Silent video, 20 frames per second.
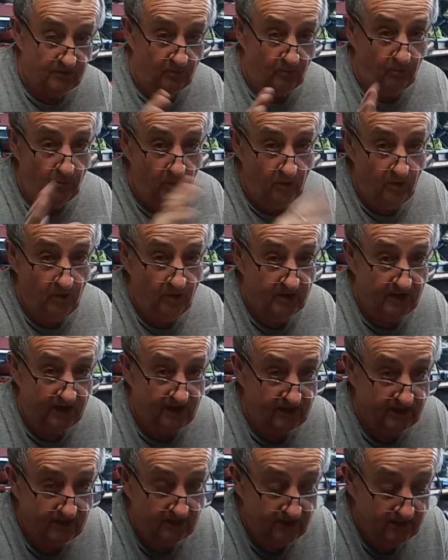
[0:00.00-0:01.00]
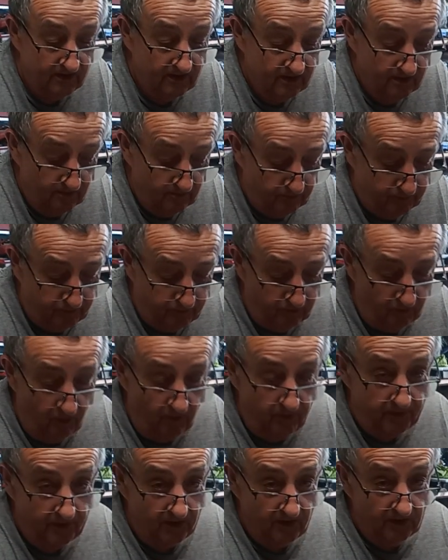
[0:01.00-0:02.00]
to working
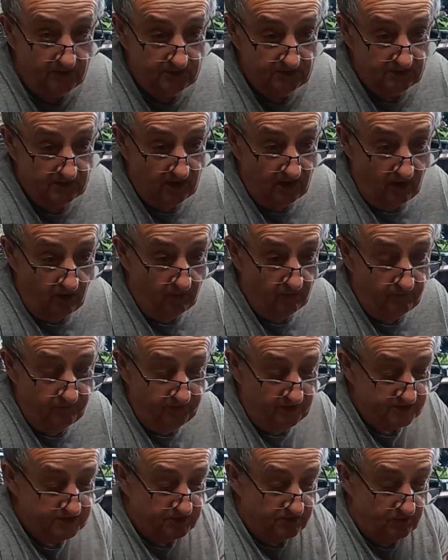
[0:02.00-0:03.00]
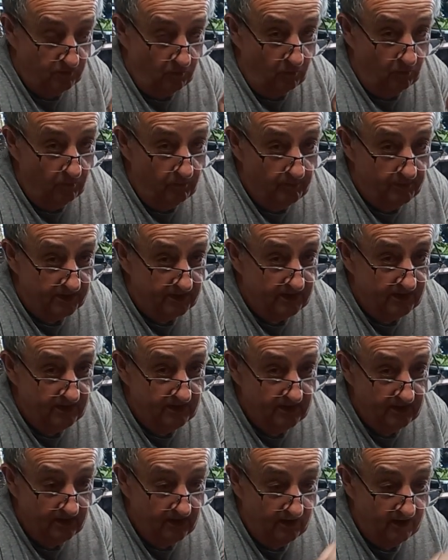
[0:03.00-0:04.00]
proper old-fashioned
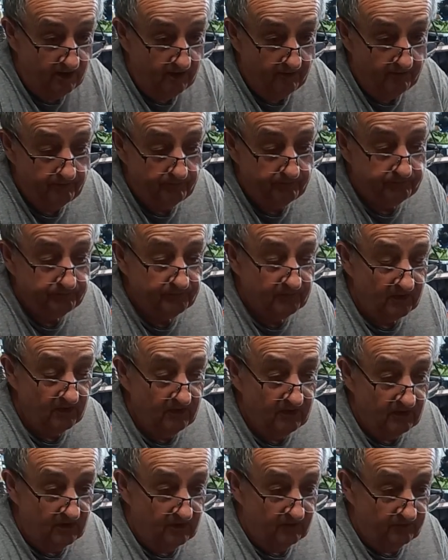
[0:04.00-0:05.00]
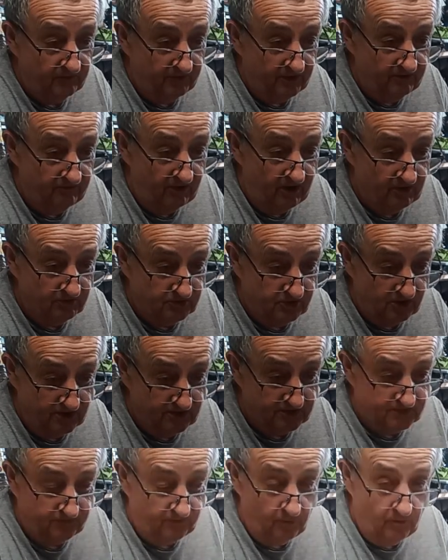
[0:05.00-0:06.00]
Hornby free rail
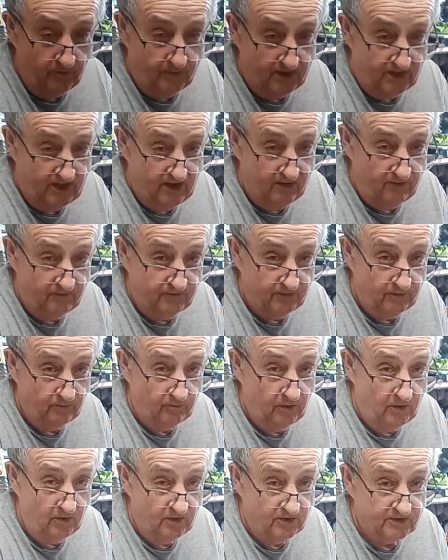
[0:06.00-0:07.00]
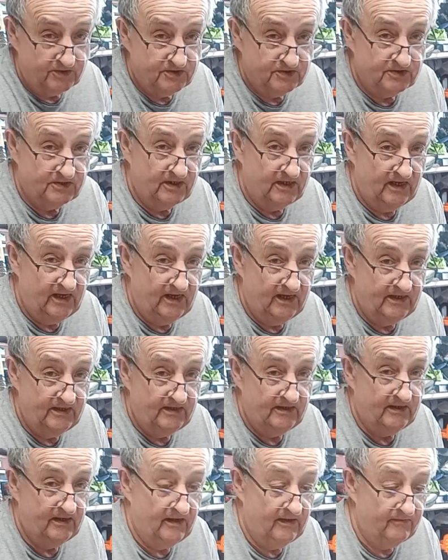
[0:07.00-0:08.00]
transformer now that works,
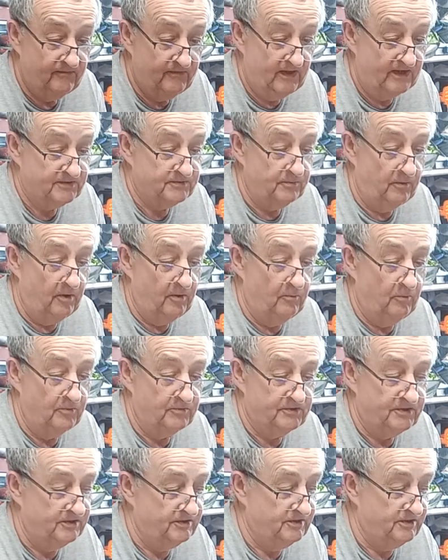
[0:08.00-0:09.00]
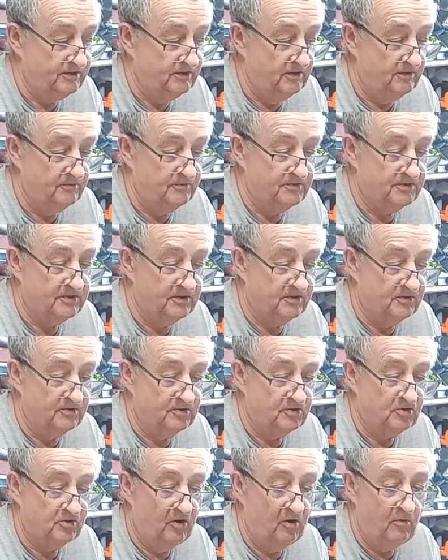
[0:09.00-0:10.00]
and that's what I wanted to use to
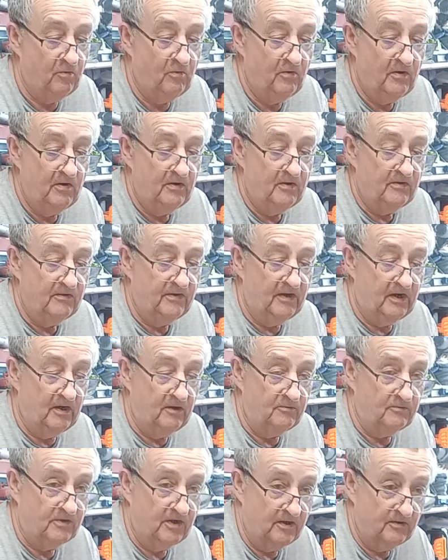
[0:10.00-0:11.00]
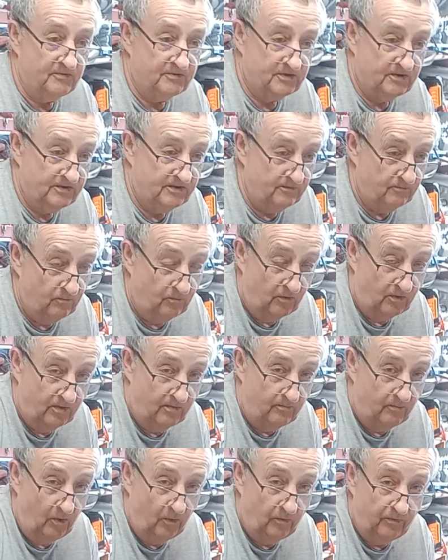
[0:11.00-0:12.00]
control the locos. I didn't
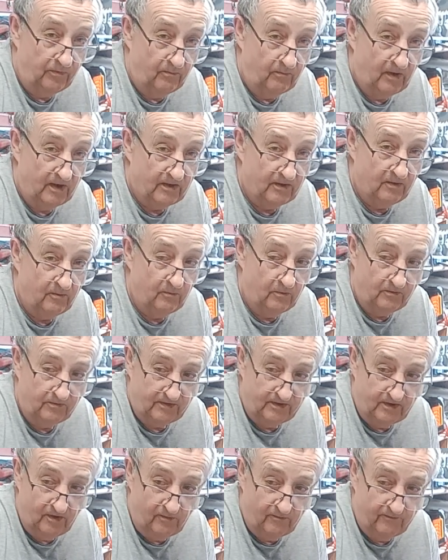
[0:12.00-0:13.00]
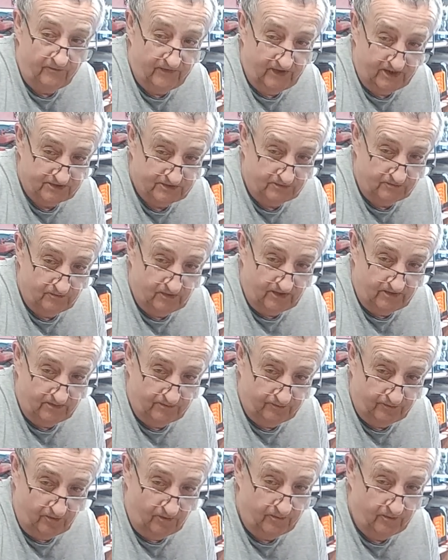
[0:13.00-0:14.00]
want a modern one. I wanted an old-fashioned one,
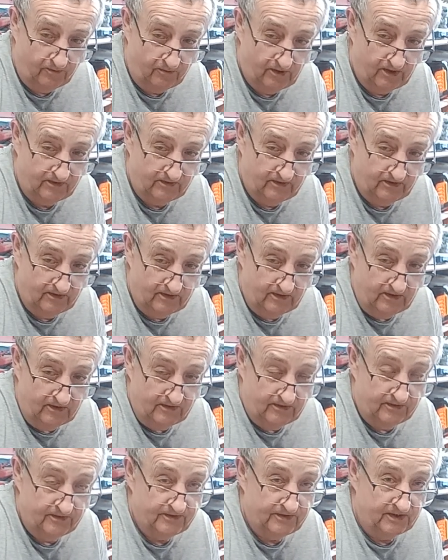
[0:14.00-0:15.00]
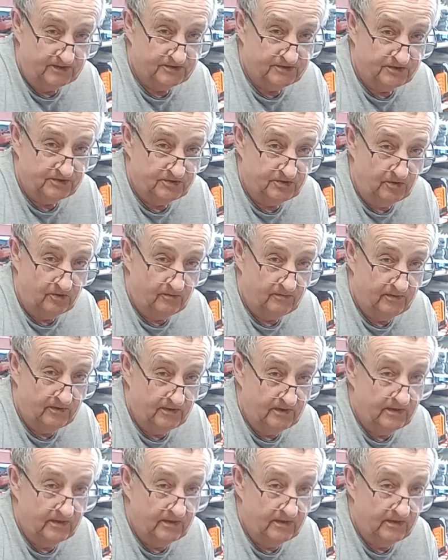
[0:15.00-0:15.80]
the proper one that does the job.